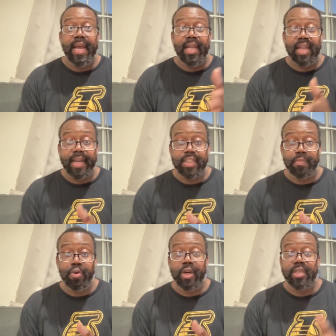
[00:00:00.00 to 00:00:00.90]
and like
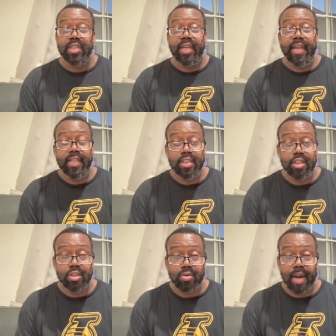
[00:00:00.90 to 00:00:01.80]
sports, hit the
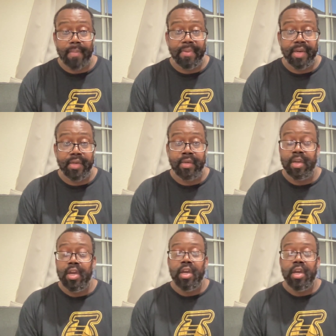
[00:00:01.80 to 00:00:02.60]
subscribe button.